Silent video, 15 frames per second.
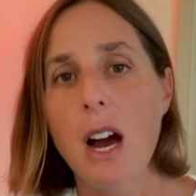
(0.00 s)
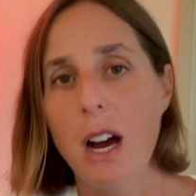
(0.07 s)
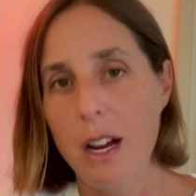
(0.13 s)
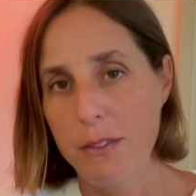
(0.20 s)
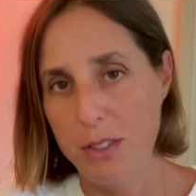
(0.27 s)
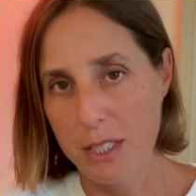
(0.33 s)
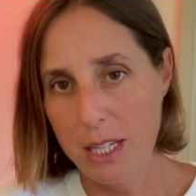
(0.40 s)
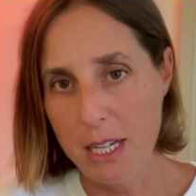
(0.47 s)

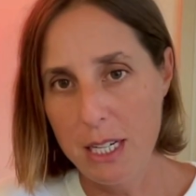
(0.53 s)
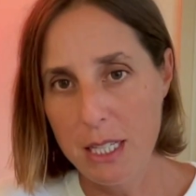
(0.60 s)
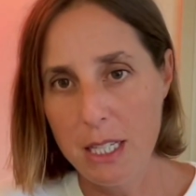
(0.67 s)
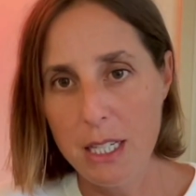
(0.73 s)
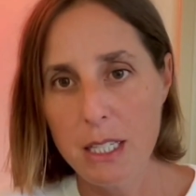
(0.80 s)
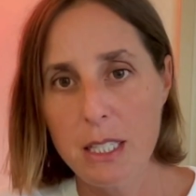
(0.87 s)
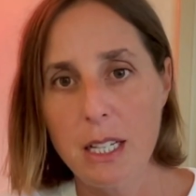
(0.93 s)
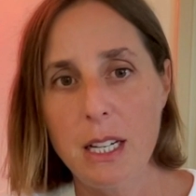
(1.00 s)
I've seen
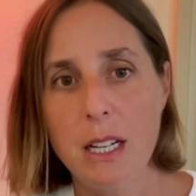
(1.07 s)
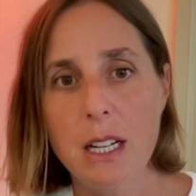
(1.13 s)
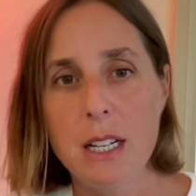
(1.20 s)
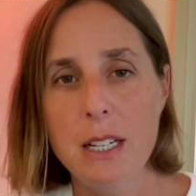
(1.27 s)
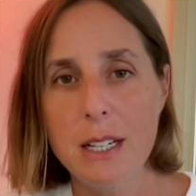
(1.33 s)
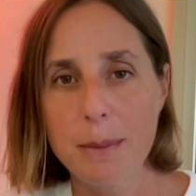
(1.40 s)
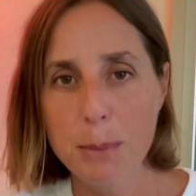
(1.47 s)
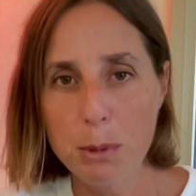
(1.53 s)
this in a
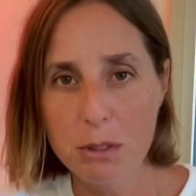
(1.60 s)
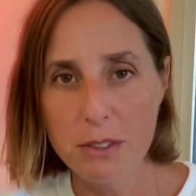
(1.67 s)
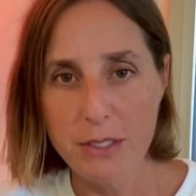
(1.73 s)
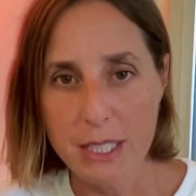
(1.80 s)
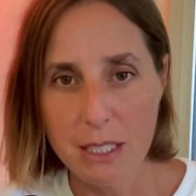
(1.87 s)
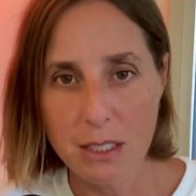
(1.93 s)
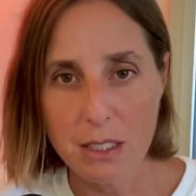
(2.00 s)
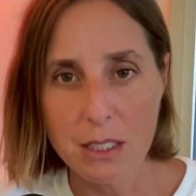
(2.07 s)
number of
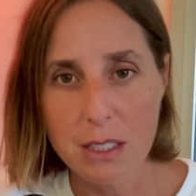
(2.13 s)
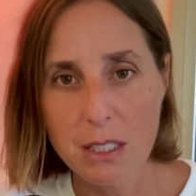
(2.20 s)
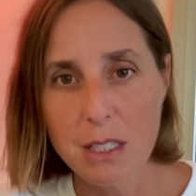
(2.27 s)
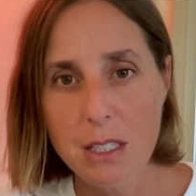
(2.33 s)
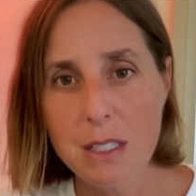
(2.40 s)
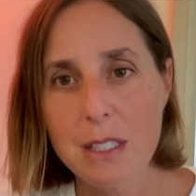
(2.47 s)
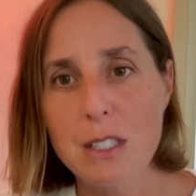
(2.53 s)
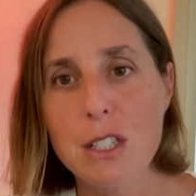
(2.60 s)

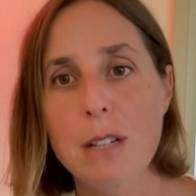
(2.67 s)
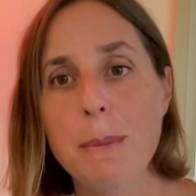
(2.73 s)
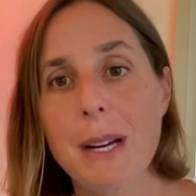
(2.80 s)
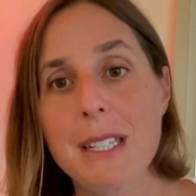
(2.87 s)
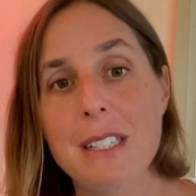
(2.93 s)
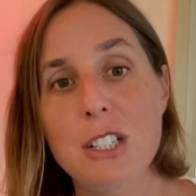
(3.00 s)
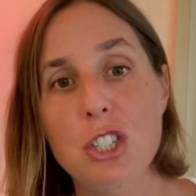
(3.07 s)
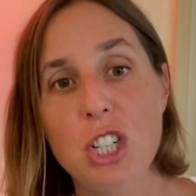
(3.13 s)
instances, and so
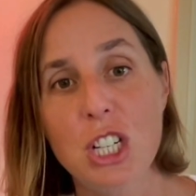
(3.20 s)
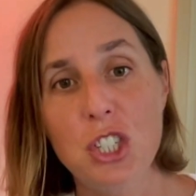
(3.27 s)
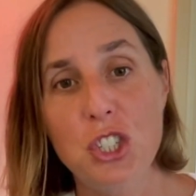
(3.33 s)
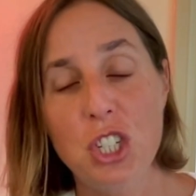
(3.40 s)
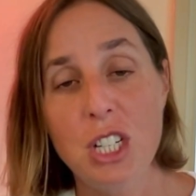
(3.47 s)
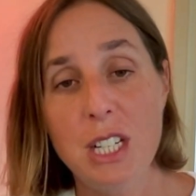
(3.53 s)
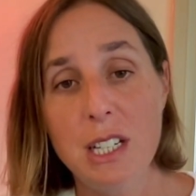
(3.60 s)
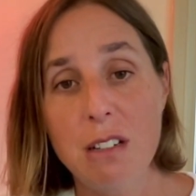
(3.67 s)
my
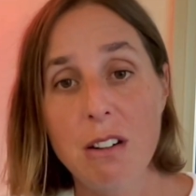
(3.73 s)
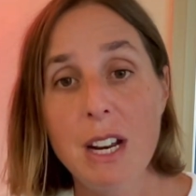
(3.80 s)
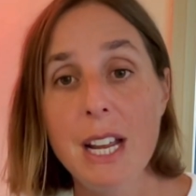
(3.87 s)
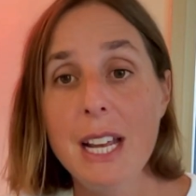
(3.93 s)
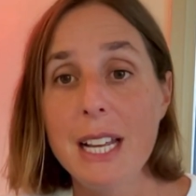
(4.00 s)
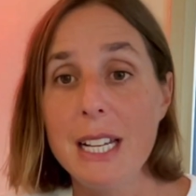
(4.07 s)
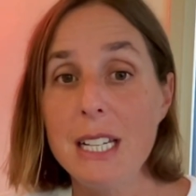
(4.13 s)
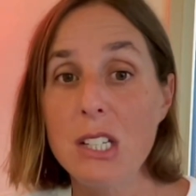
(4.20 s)
suggestion here
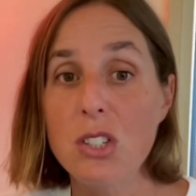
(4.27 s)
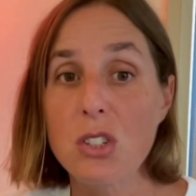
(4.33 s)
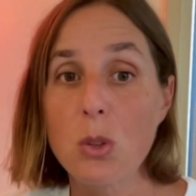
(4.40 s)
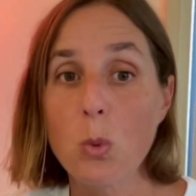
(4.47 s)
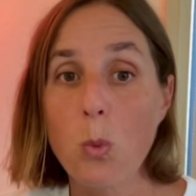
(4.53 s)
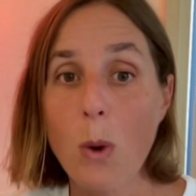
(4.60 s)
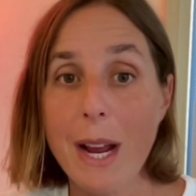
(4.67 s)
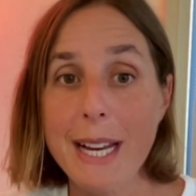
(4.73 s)
is
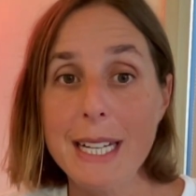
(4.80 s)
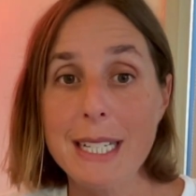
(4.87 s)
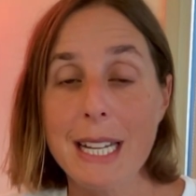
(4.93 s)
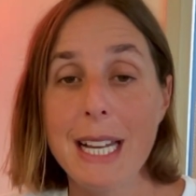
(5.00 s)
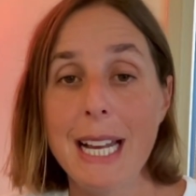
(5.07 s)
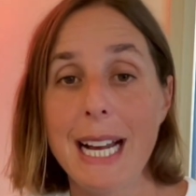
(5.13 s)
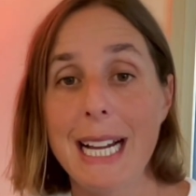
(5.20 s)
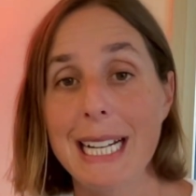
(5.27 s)
to wait
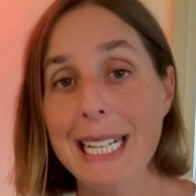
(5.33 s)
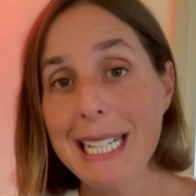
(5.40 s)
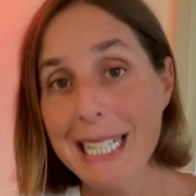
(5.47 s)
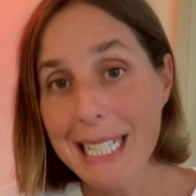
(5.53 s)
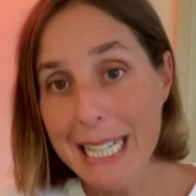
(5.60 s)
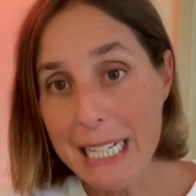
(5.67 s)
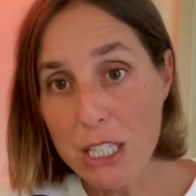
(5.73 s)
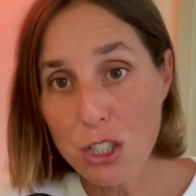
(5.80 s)
at
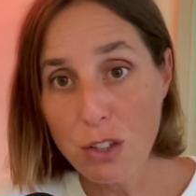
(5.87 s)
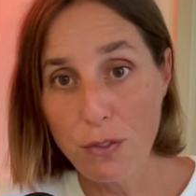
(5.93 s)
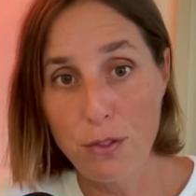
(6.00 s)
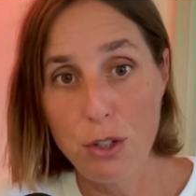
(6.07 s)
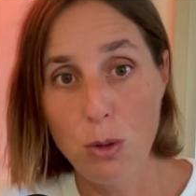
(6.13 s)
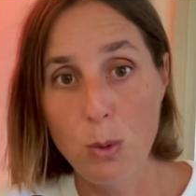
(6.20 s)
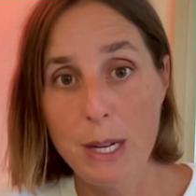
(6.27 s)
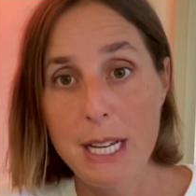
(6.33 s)
least a
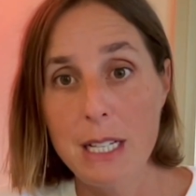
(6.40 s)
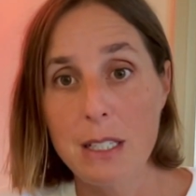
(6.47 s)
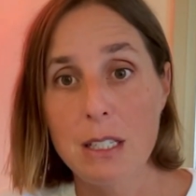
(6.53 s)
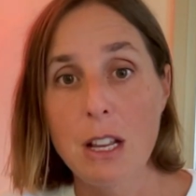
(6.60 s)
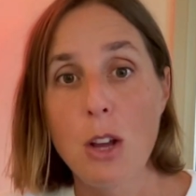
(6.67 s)
few weeks